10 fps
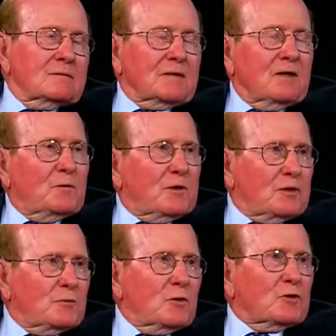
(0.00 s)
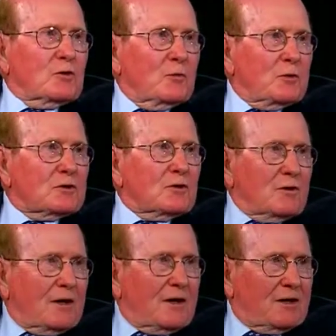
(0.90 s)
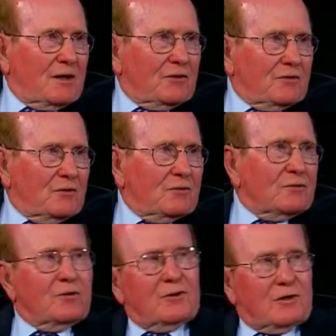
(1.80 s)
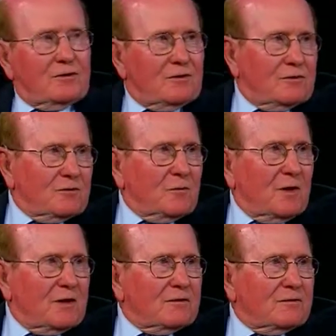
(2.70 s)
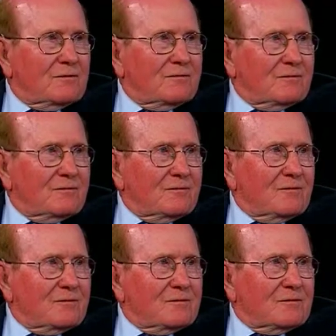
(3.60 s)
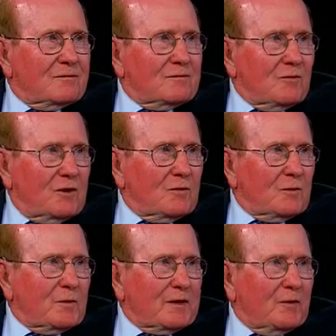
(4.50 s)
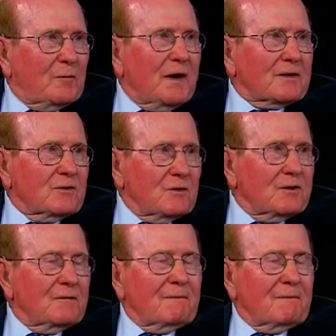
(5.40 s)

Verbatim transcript: gave me his personal pistol to hang on to and turn into the supply truck when we got back to it.